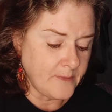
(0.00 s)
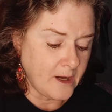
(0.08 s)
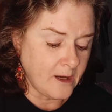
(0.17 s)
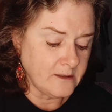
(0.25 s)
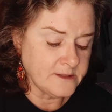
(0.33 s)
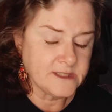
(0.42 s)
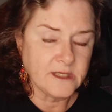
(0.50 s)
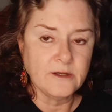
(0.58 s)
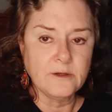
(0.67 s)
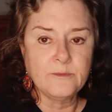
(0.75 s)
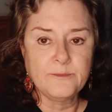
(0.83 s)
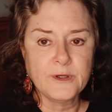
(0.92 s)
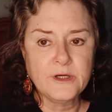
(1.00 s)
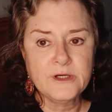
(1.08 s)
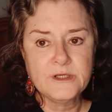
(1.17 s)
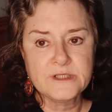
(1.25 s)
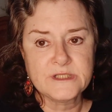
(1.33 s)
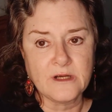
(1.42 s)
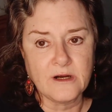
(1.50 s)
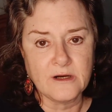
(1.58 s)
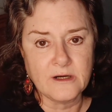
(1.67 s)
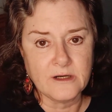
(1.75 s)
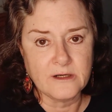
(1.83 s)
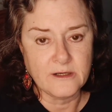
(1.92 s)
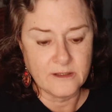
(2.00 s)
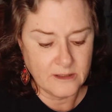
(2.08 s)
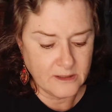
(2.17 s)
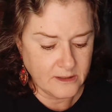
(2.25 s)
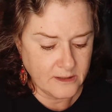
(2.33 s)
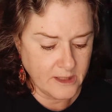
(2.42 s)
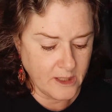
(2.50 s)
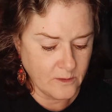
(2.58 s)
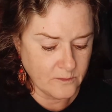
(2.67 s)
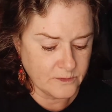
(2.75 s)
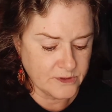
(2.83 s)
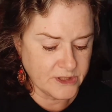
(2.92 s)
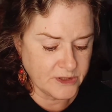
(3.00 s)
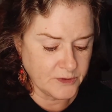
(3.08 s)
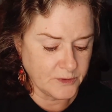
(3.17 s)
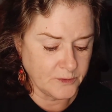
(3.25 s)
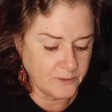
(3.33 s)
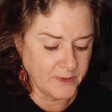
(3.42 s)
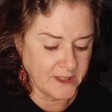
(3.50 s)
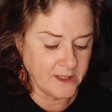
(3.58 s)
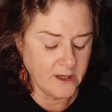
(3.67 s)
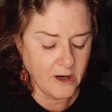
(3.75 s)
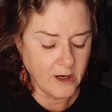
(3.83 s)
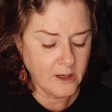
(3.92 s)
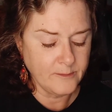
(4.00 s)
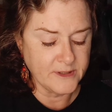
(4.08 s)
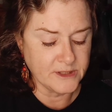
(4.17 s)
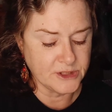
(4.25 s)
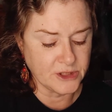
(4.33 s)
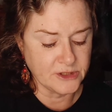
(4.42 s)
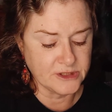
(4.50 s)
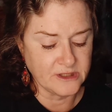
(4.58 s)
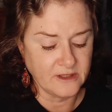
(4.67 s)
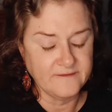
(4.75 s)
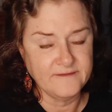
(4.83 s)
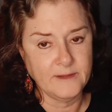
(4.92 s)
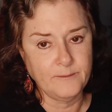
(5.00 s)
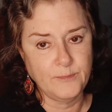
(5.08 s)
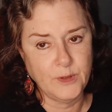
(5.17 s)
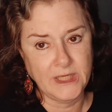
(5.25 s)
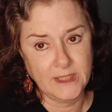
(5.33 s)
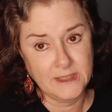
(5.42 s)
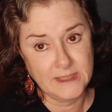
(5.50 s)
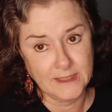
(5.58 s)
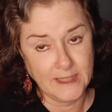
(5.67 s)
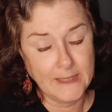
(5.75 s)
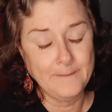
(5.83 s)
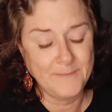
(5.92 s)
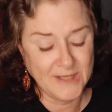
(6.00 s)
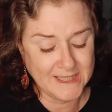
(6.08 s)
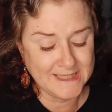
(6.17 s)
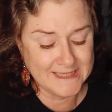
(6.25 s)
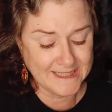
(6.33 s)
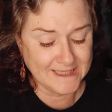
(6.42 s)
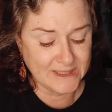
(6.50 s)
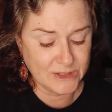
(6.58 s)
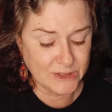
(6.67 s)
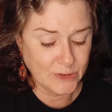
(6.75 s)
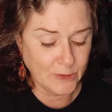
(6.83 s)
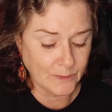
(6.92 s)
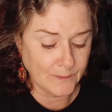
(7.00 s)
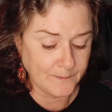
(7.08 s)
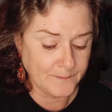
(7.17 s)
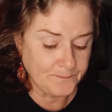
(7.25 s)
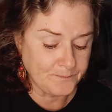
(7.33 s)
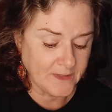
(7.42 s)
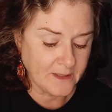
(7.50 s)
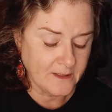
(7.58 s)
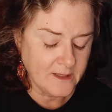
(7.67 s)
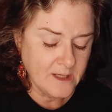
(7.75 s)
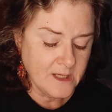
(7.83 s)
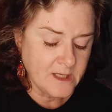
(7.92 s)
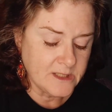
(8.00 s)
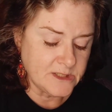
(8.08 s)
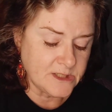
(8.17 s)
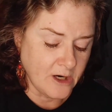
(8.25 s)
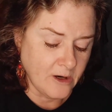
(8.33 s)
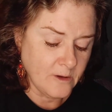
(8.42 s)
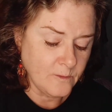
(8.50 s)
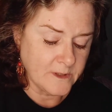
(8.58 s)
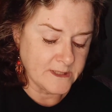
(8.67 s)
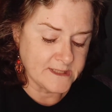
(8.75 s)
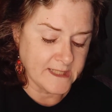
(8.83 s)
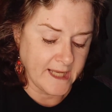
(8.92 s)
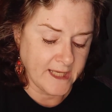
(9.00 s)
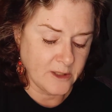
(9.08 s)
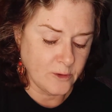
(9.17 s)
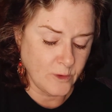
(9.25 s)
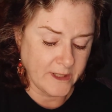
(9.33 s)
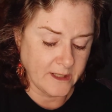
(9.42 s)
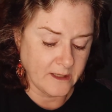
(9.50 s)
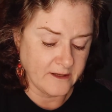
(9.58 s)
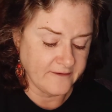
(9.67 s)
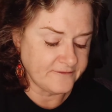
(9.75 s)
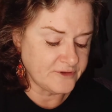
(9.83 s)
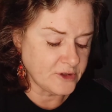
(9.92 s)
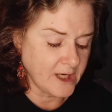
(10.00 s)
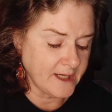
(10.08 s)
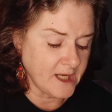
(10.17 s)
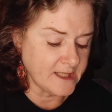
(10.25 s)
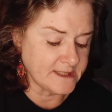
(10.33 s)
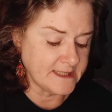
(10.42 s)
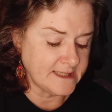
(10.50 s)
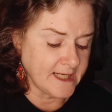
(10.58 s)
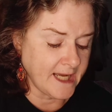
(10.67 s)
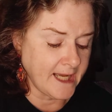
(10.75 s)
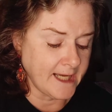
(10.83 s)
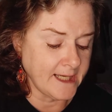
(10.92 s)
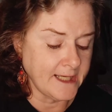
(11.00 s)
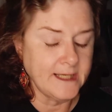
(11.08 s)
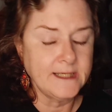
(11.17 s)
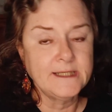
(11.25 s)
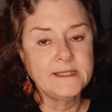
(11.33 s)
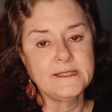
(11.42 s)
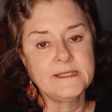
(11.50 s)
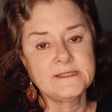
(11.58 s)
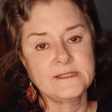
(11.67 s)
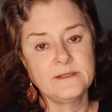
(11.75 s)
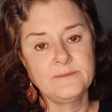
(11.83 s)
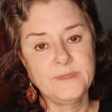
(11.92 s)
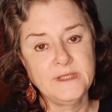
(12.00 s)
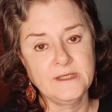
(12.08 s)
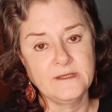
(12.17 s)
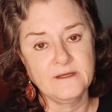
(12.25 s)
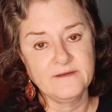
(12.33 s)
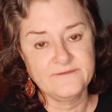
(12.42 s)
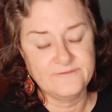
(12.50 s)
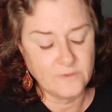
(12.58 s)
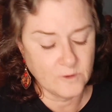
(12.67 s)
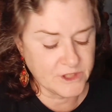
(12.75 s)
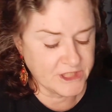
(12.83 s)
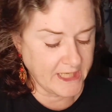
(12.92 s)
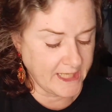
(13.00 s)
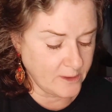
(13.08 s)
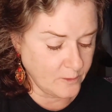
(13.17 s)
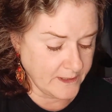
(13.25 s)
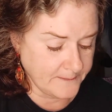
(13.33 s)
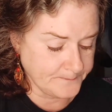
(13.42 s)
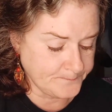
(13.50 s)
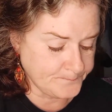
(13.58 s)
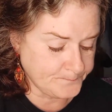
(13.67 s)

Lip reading: Also, birds are known to be harbingers of impending doom. Darwin's echoing of try not to die is a bit of foreshadowing.